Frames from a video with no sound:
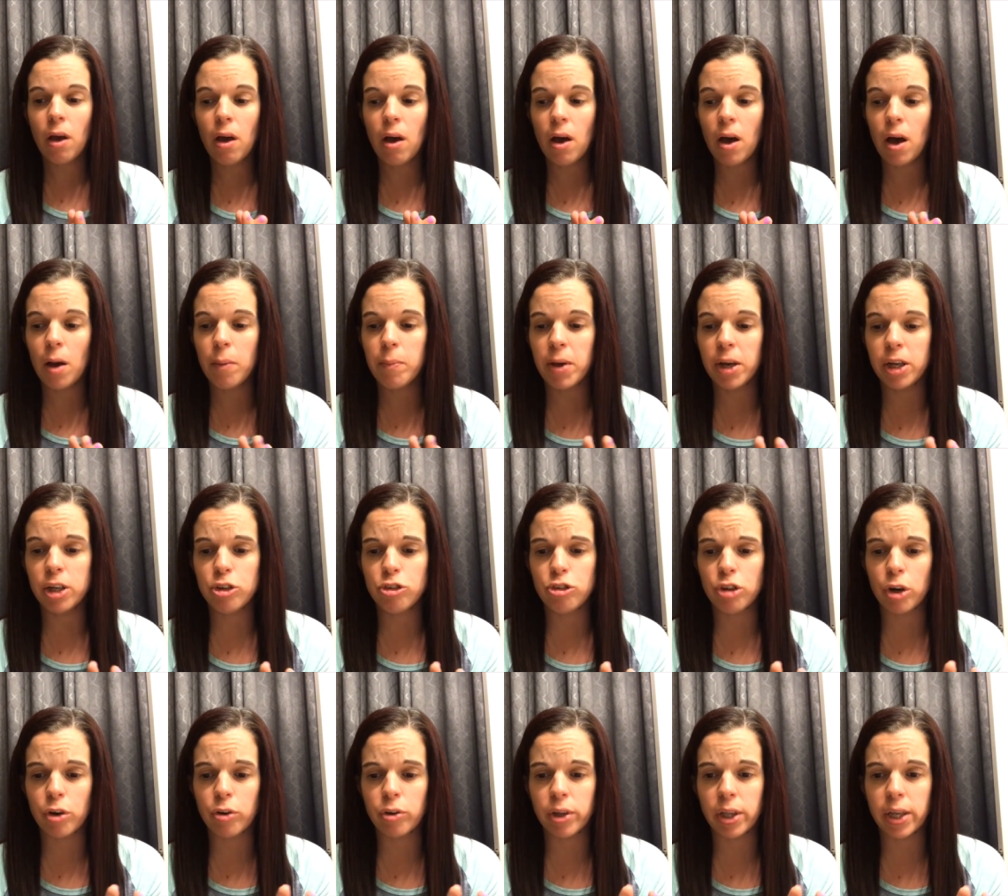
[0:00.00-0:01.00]
Um, and
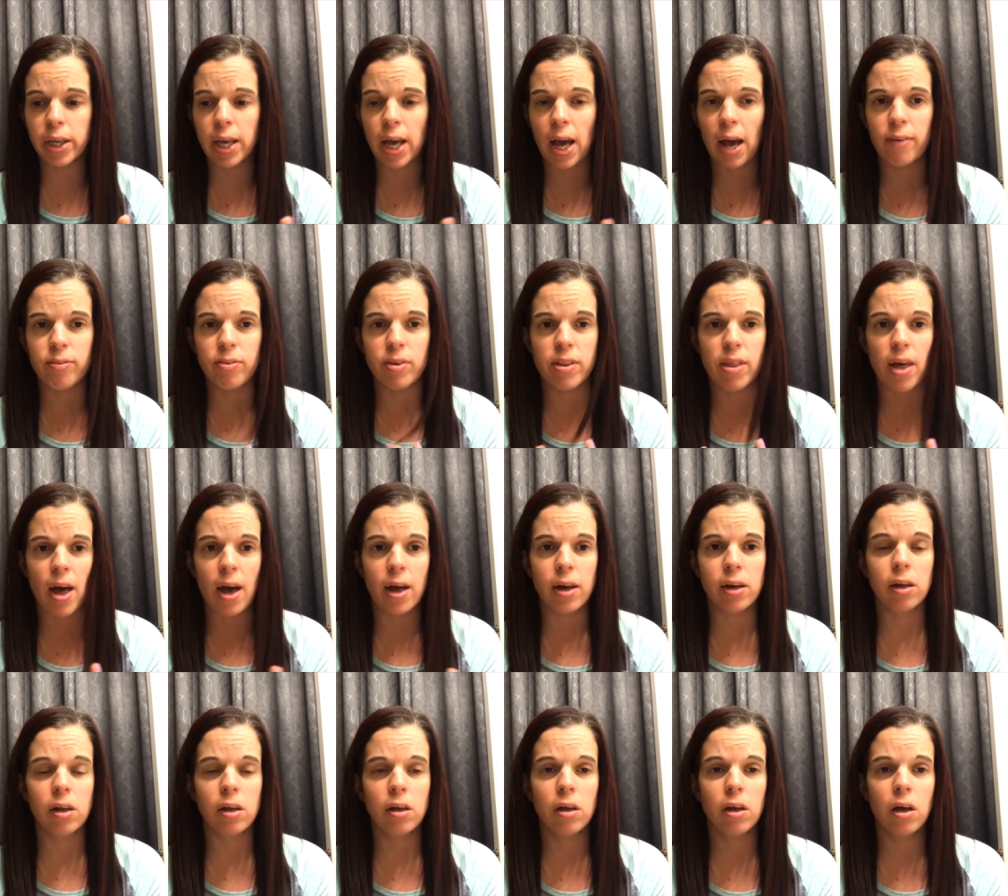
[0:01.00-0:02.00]
generally after that,
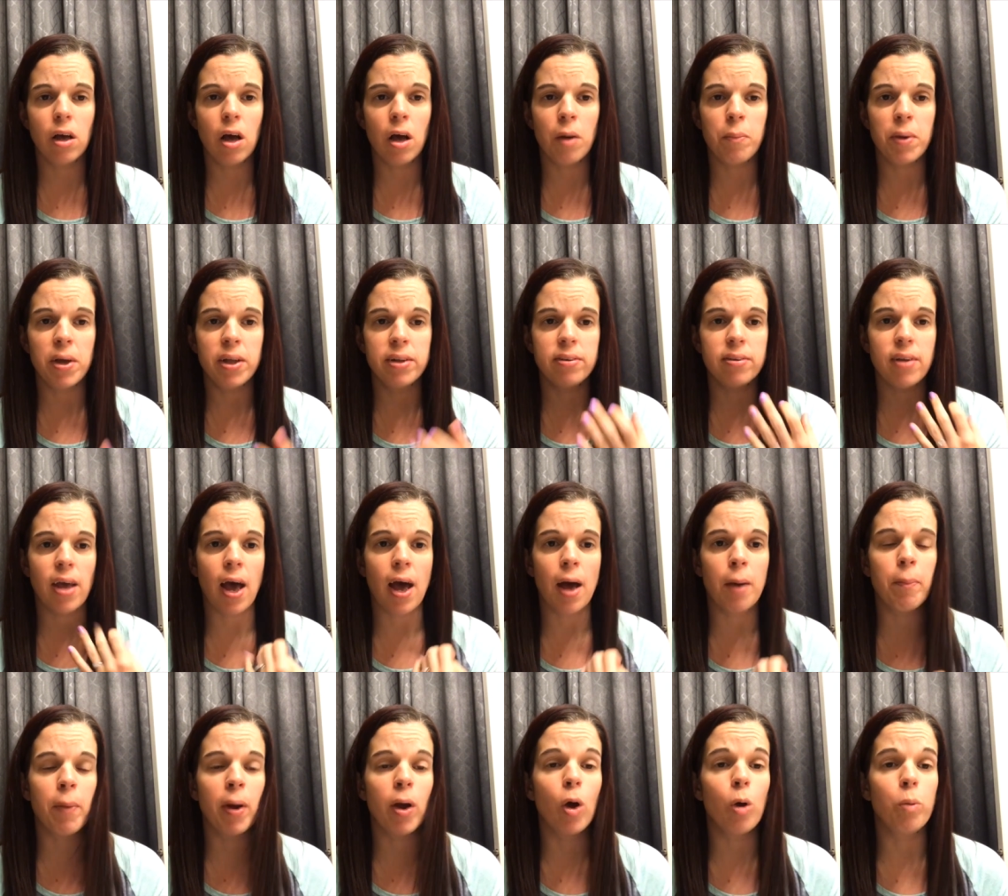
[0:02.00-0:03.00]
um, it's
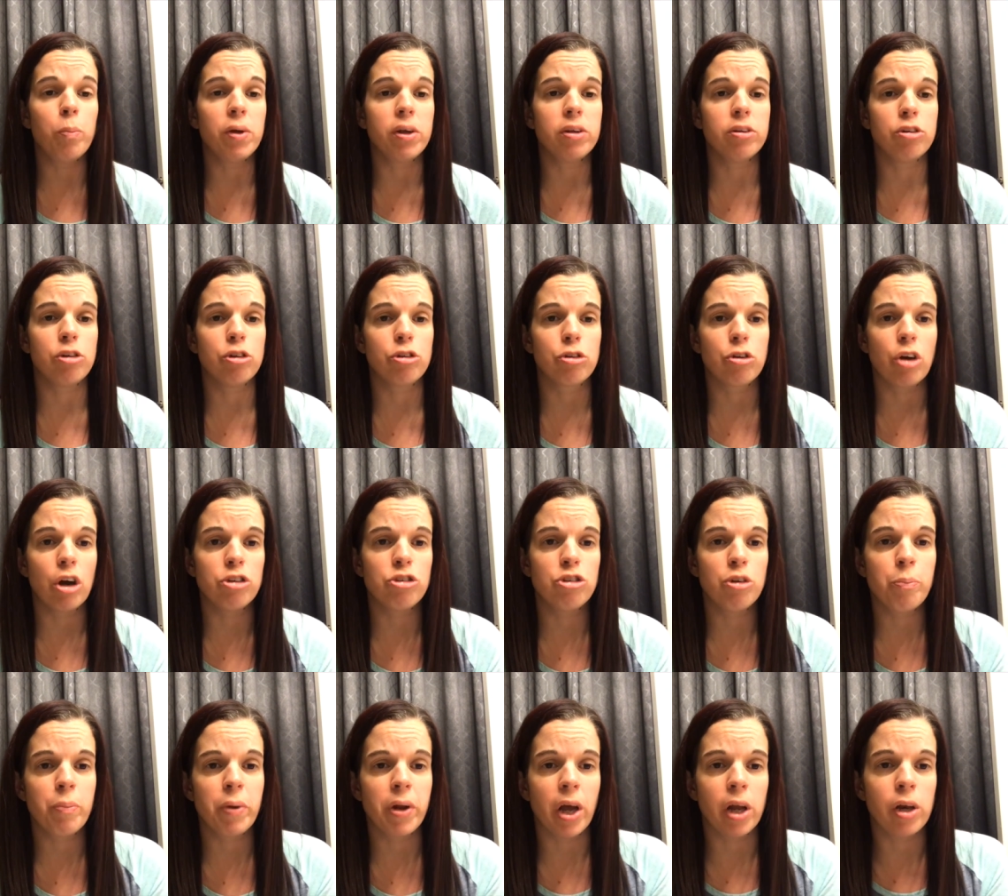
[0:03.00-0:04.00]
at my O B's
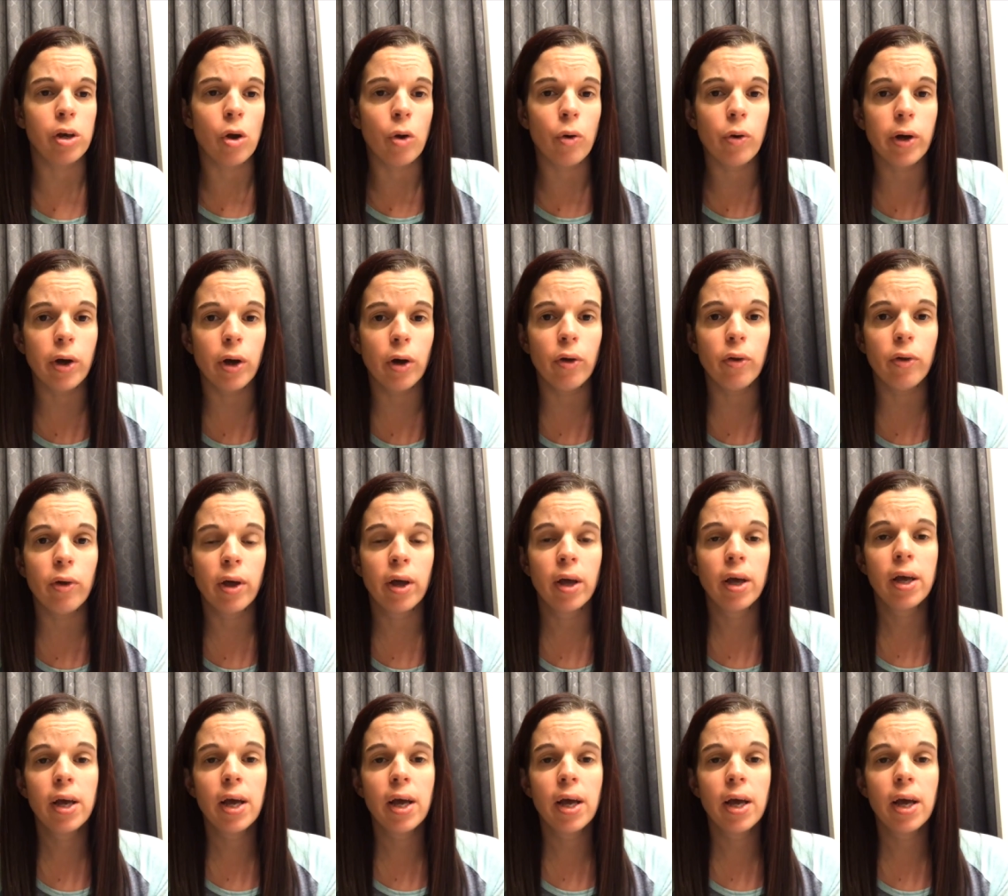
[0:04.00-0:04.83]
discretion, but I know he'll